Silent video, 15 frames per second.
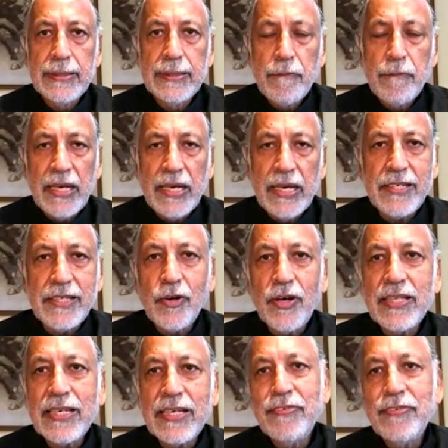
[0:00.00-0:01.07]
It is not that
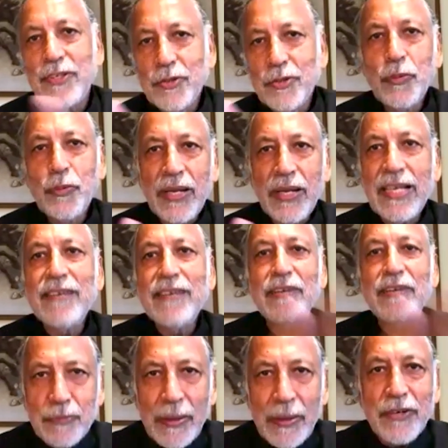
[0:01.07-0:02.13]
if we do well, then we'll
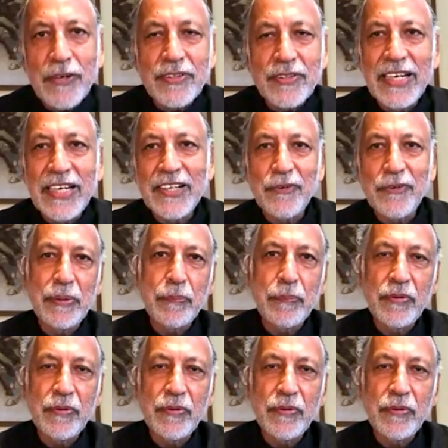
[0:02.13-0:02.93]
spend on training of people.